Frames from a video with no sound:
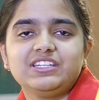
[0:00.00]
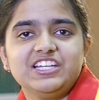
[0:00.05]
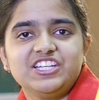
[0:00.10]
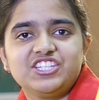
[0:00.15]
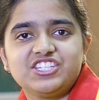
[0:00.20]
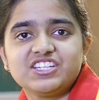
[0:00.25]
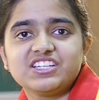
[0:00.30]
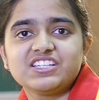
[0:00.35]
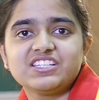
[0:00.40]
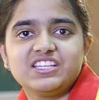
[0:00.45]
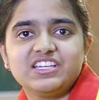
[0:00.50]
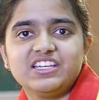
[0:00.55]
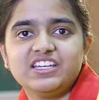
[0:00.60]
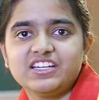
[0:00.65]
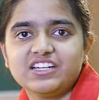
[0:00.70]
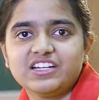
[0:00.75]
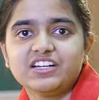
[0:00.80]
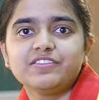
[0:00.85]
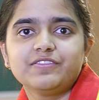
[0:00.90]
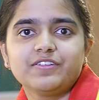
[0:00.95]
teachers
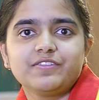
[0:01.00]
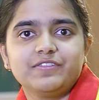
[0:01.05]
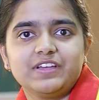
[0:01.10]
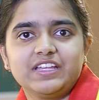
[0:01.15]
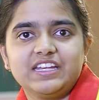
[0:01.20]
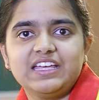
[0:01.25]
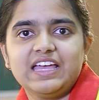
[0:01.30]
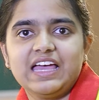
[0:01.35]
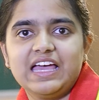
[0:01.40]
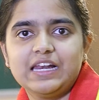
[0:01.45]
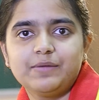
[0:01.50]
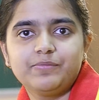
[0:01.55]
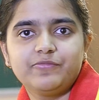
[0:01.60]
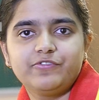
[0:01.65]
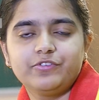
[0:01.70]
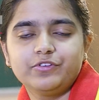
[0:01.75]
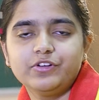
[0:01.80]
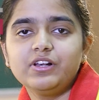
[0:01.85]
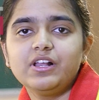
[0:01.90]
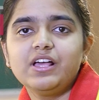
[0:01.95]
here were very
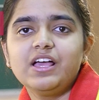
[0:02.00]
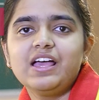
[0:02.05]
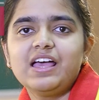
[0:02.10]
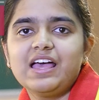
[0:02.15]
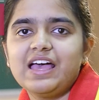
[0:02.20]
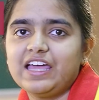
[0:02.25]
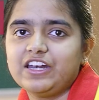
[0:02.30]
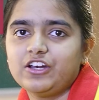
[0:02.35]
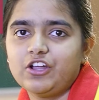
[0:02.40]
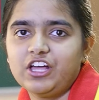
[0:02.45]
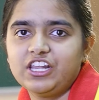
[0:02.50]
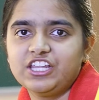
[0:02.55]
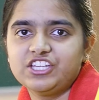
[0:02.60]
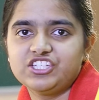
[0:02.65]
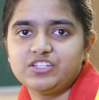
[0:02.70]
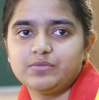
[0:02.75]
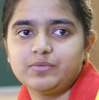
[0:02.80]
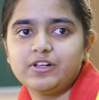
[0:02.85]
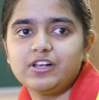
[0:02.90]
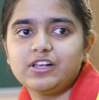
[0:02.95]
helpful and
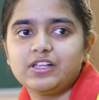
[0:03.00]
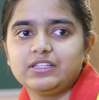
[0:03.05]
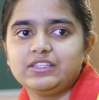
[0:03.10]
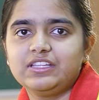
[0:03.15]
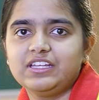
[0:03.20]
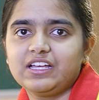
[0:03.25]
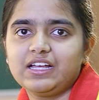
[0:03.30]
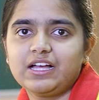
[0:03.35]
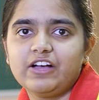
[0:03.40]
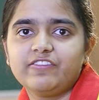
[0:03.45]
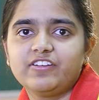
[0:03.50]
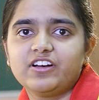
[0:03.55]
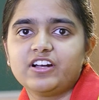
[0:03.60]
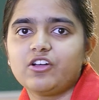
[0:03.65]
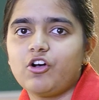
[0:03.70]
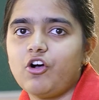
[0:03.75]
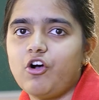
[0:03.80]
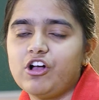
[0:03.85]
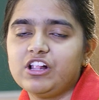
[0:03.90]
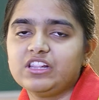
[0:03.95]
knowledgeable. They
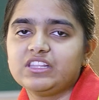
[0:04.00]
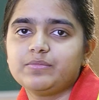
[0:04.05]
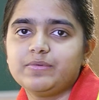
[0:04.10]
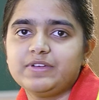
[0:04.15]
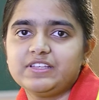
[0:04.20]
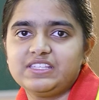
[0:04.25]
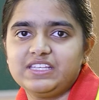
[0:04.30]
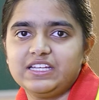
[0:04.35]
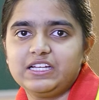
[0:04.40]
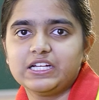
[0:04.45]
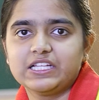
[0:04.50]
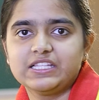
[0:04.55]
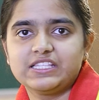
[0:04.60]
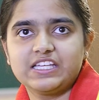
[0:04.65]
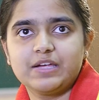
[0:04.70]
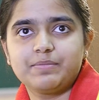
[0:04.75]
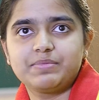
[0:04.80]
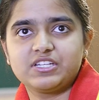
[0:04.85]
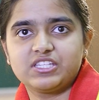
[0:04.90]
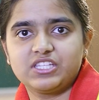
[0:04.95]
covered all the basic
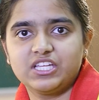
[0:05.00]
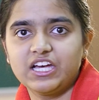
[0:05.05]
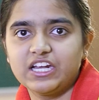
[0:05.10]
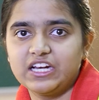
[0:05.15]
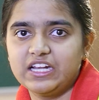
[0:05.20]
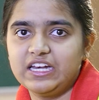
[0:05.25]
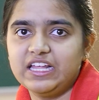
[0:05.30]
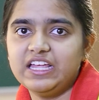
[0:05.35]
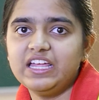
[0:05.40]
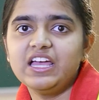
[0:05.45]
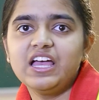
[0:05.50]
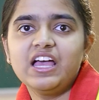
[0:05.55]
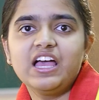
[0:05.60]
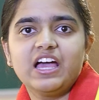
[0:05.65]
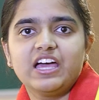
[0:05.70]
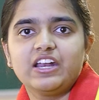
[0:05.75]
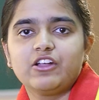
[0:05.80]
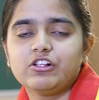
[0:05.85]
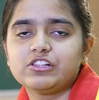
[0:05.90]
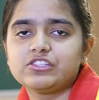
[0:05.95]
concepts thoroughly
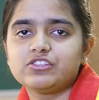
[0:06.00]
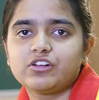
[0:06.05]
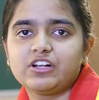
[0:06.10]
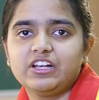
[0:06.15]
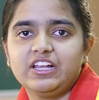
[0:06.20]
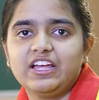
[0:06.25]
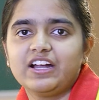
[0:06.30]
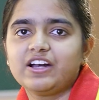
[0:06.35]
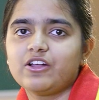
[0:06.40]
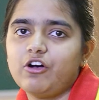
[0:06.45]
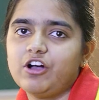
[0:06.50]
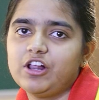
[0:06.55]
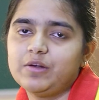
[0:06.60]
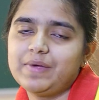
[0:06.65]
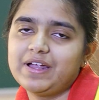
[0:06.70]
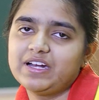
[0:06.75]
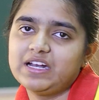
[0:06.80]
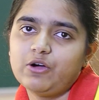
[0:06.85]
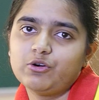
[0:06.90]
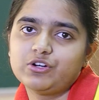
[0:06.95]
and also cleared all
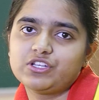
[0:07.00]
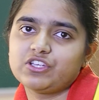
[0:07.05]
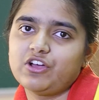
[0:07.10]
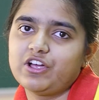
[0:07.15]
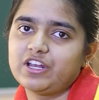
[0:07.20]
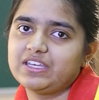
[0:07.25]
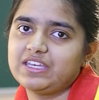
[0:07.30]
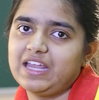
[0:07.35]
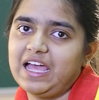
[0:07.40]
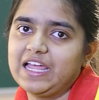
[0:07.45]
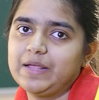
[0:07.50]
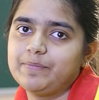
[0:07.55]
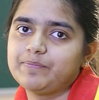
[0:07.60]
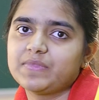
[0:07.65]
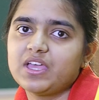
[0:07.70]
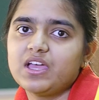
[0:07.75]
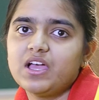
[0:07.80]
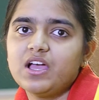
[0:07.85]
my doubts on time.